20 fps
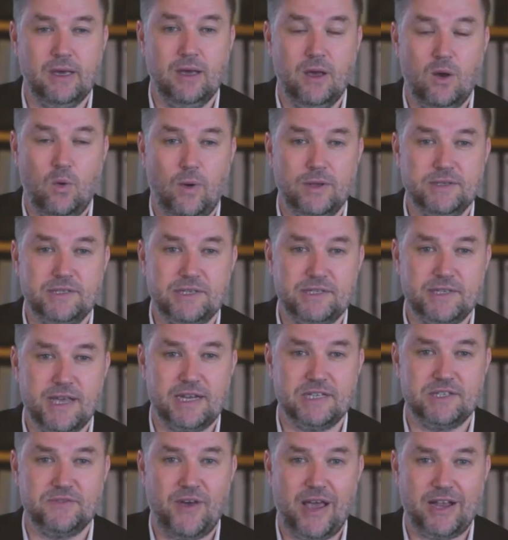Once a
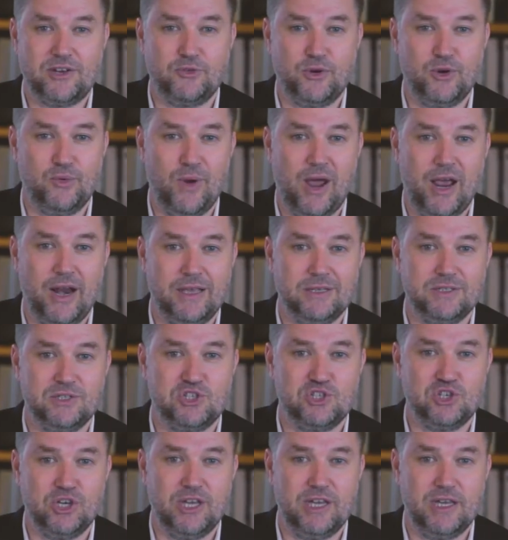satisfactory rating is
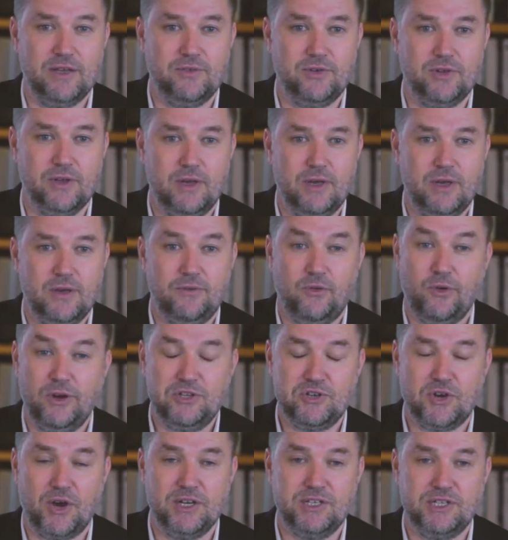achieved for each
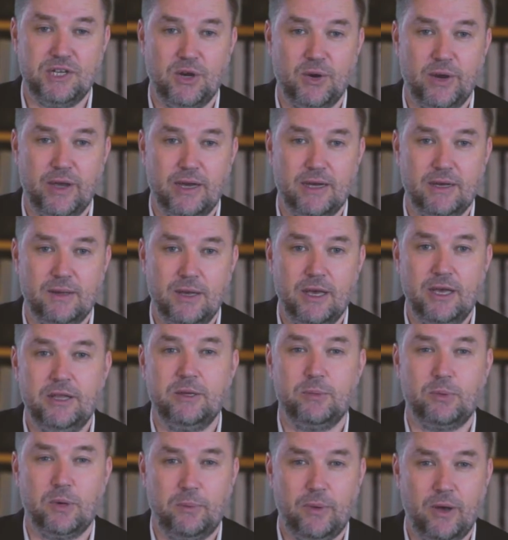criteria, the
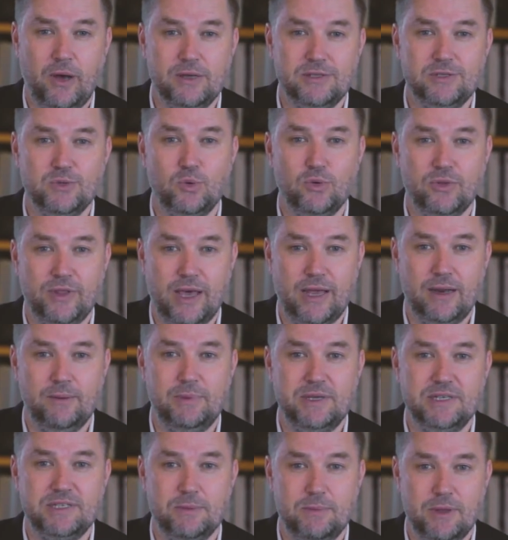proposal will then be
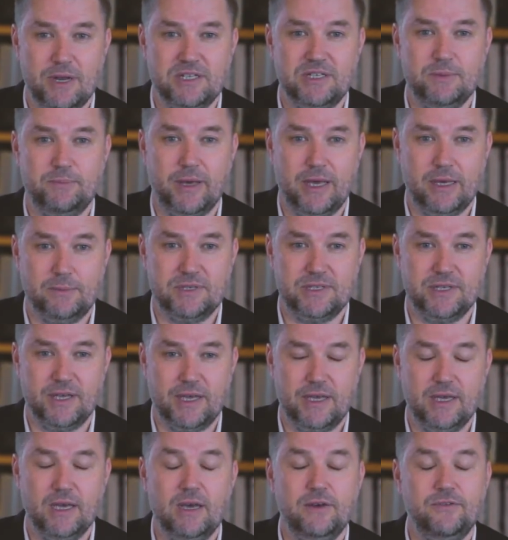submitted to
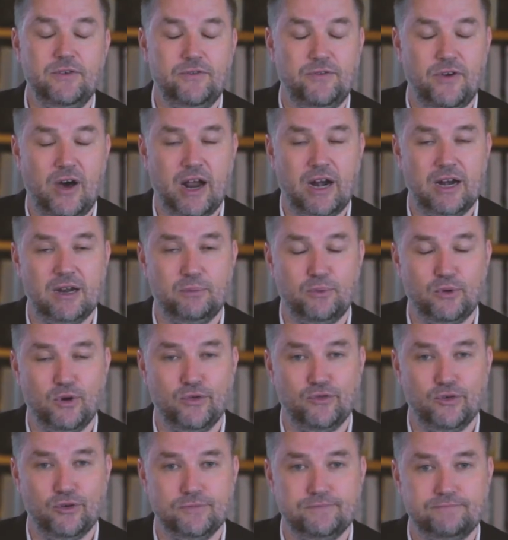BMC for final approval.